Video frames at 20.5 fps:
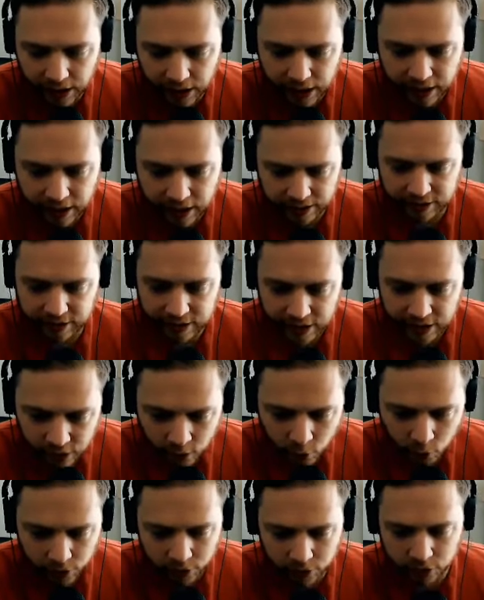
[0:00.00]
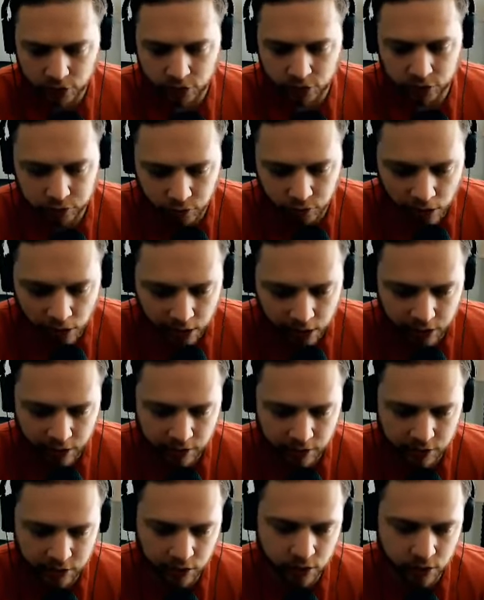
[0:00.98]
I think what you're
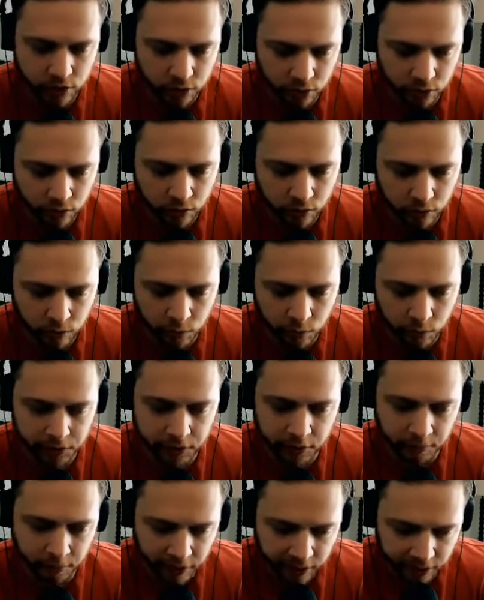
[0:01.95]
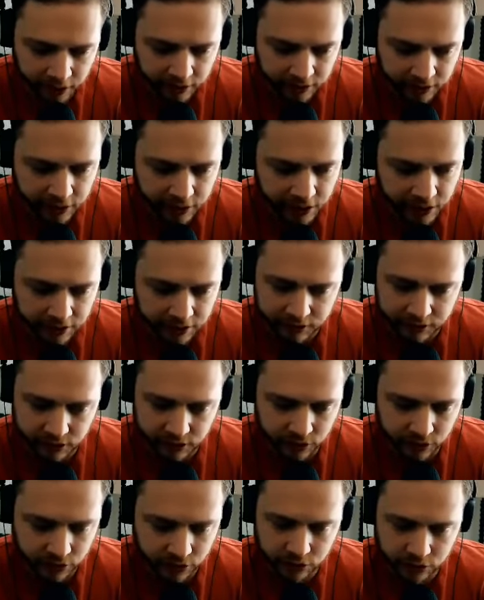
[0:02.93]
trying to do with the podcast
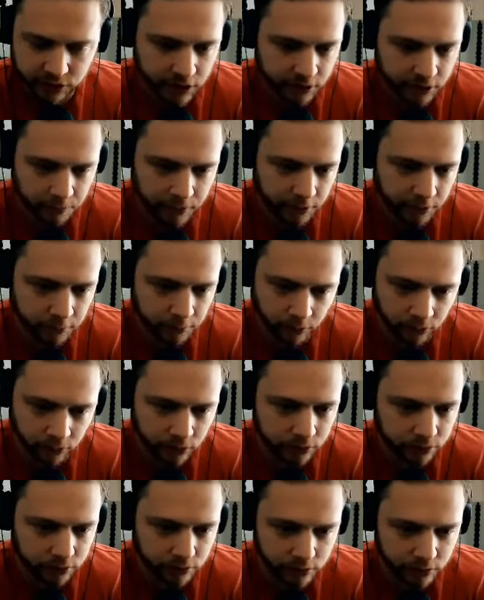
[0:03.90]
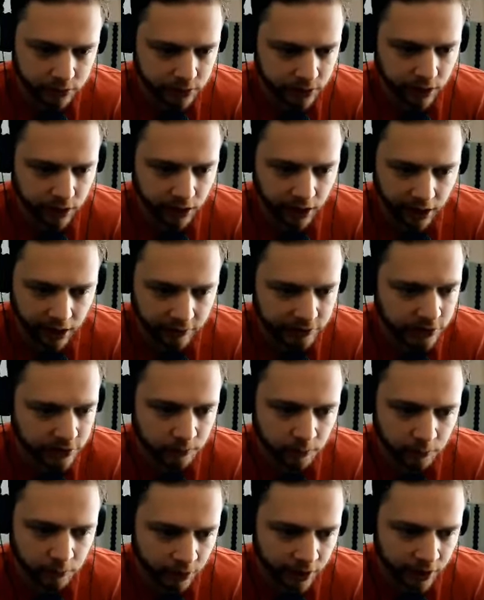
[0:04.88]
is just get people to have
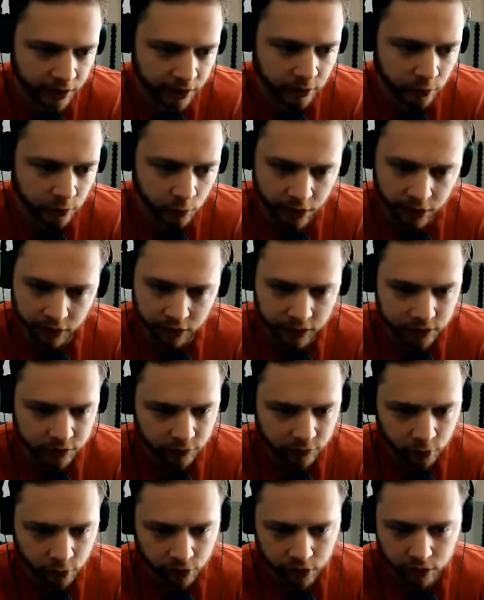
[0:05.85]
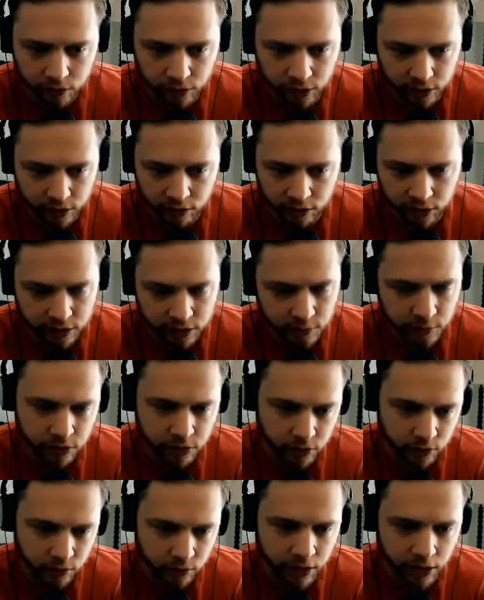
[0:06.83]
some brand awareness for you and you need to be
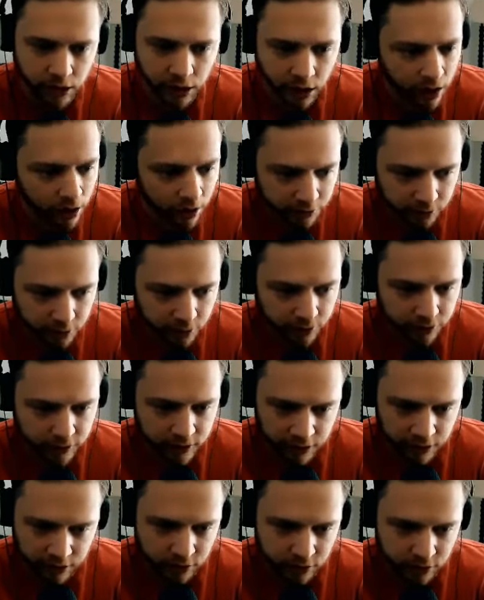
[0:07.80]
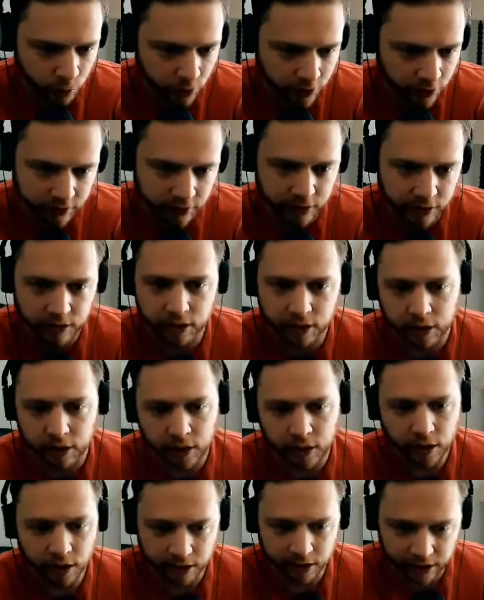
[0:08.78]
doing other things with it
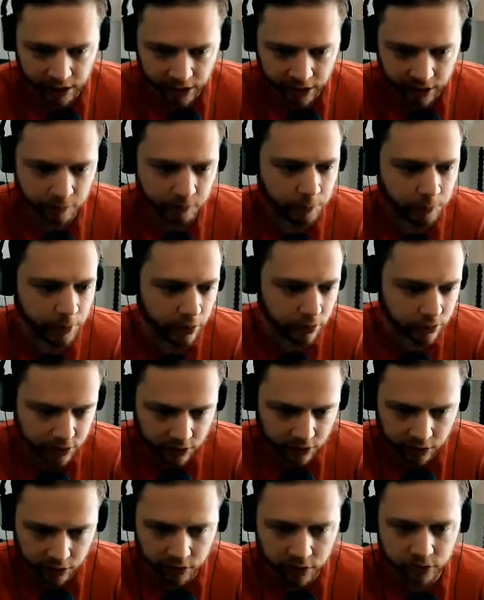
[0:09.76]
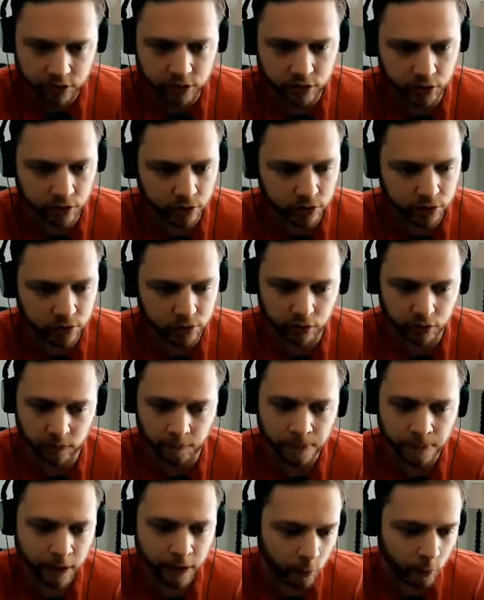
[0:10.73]
again posting it on
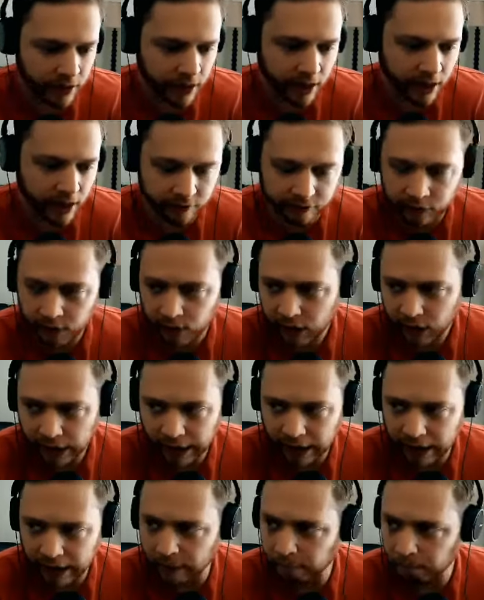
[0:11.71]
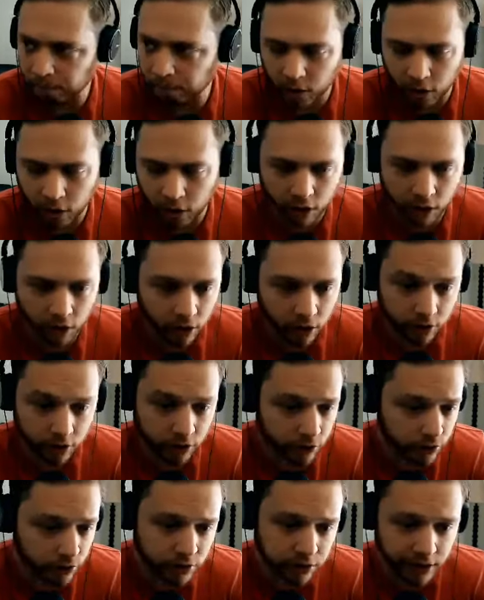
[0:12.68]
social we have um, our, our
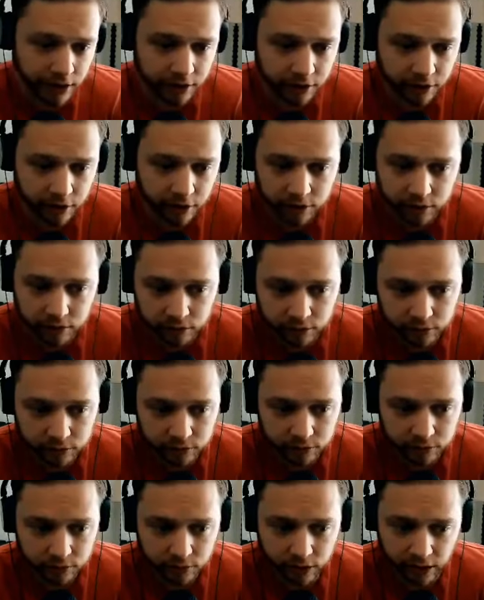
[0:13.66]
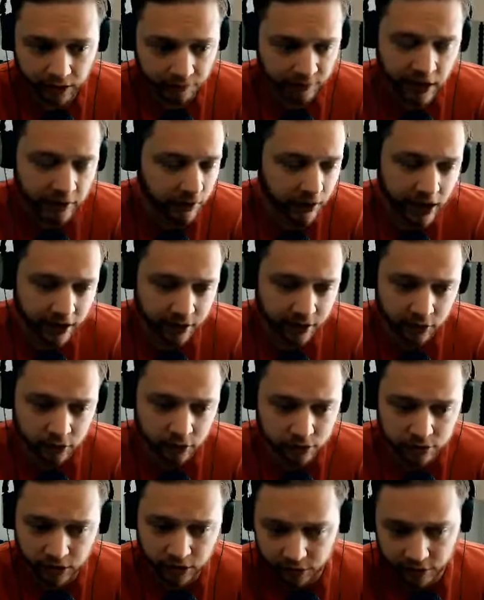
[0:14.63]
newsletter i've never had a
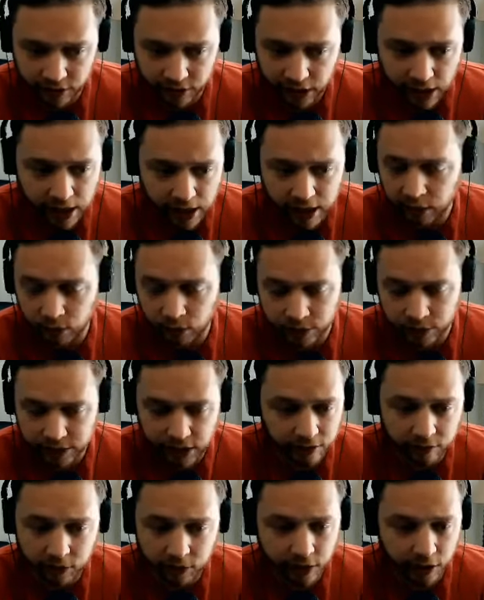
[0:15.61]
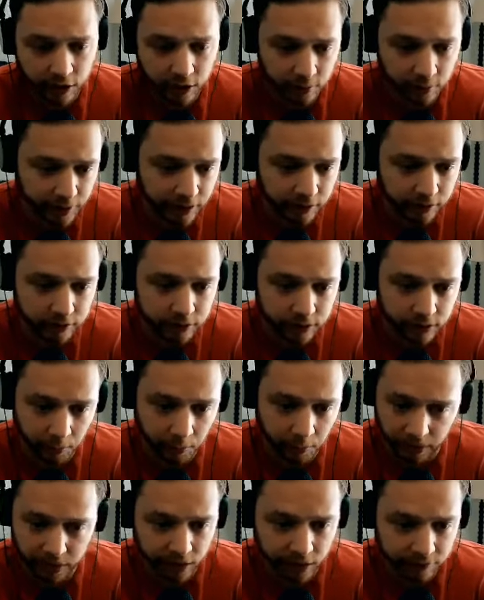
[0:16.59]
newsletter that anyone's ever cared about in
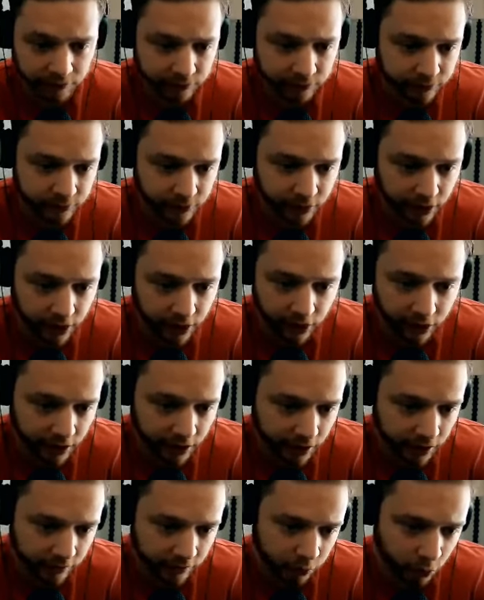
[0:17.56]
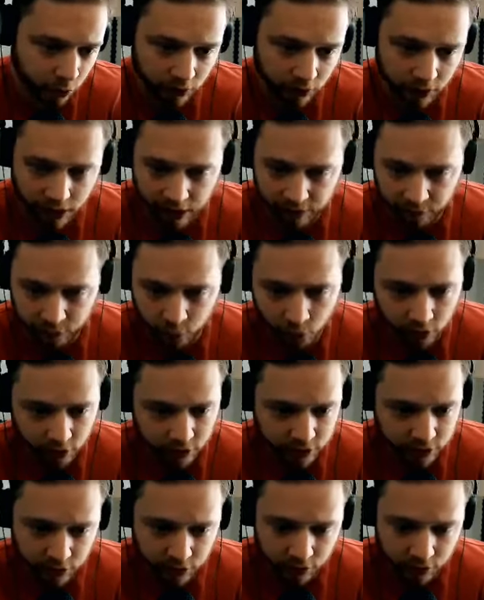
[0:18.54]
my life I, have wor- I've
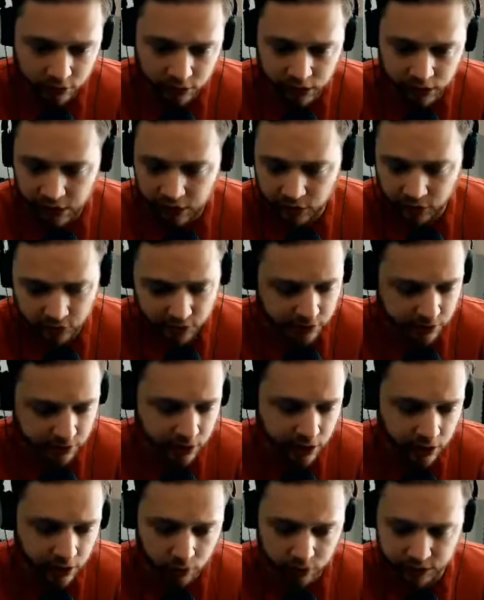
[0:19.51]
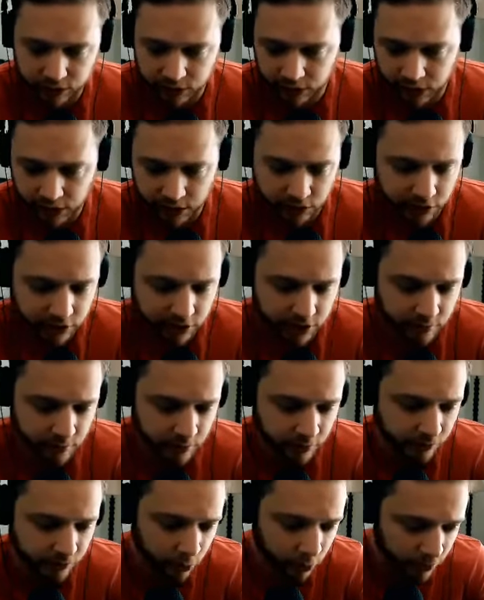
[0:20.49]
worked and owned an agency. I worked in an agency
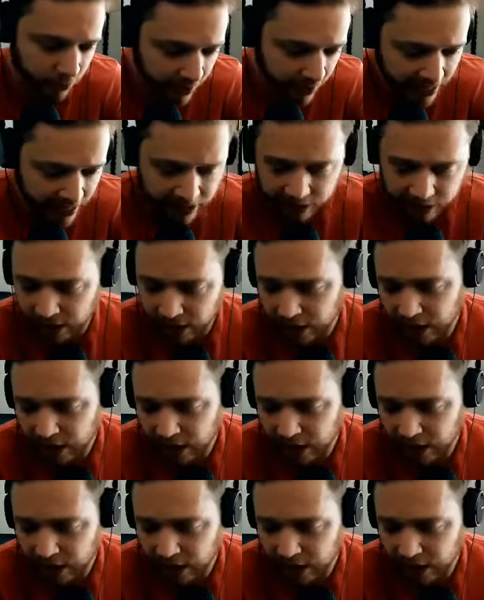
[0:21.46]
before that.